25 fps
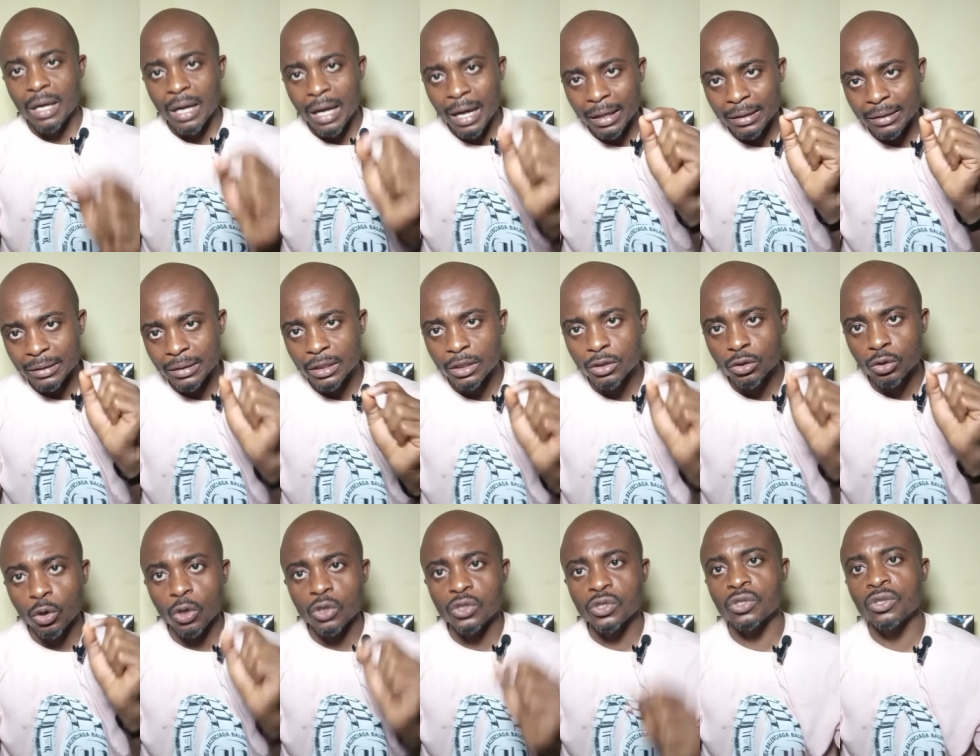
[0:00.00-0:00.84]
and
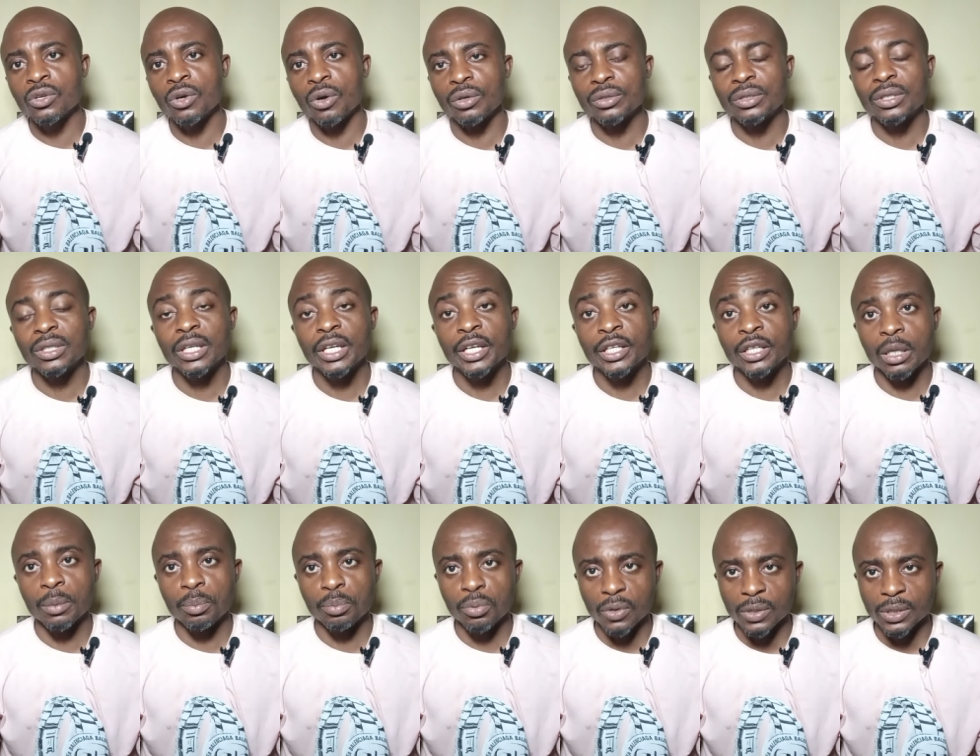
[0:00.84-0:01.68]
trust god in
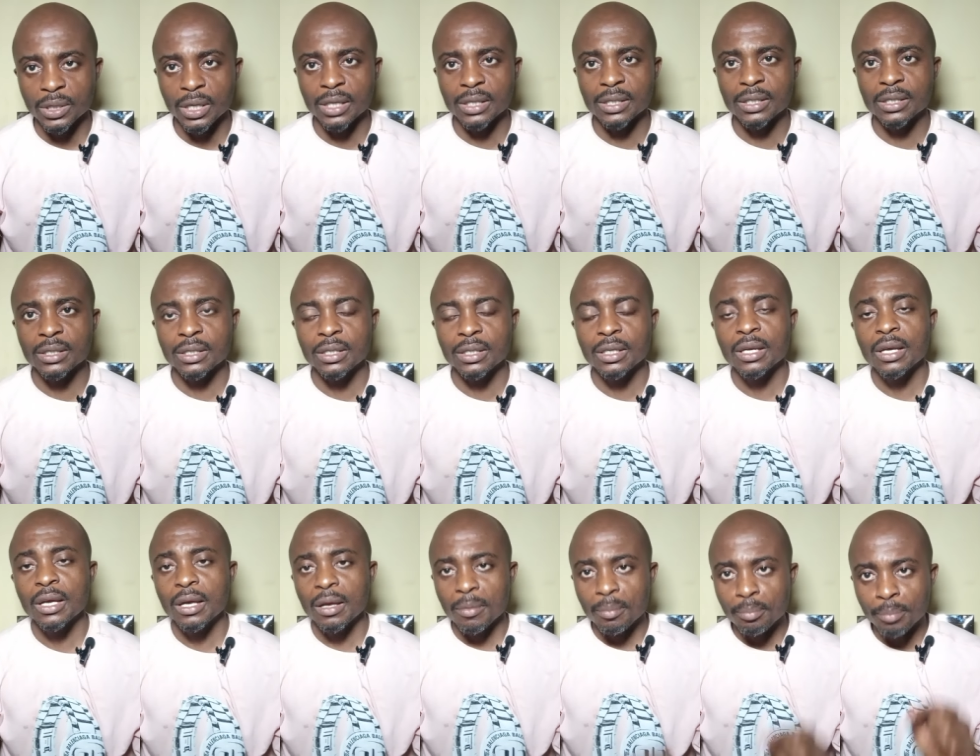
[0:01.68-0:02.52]
the process
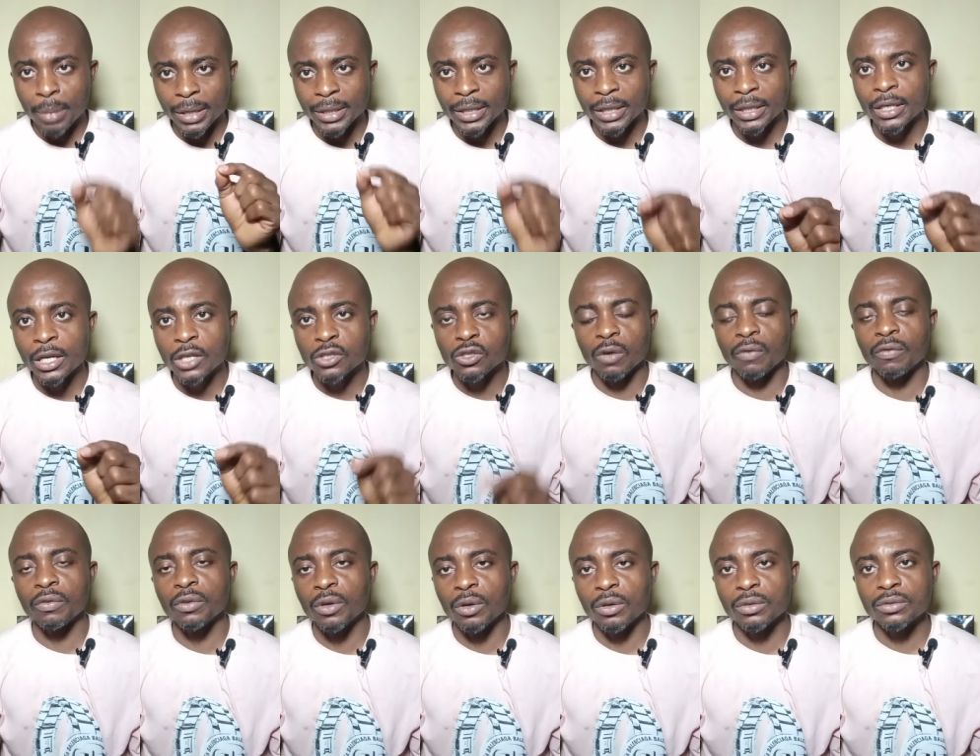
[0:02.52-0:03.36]
by the grace
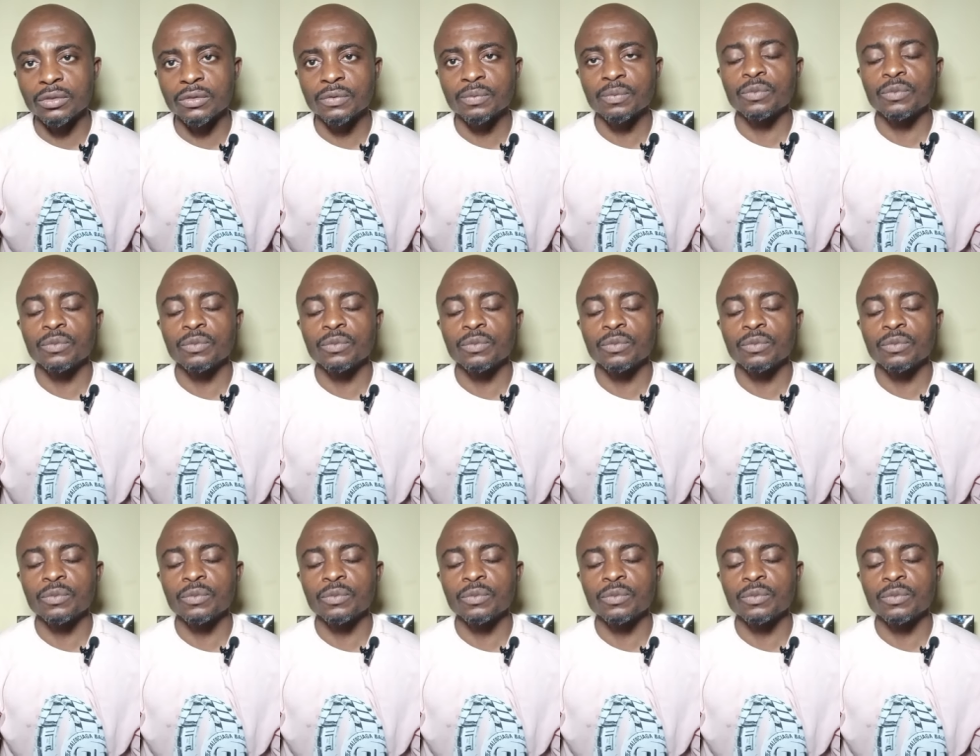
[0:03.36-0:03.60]
of god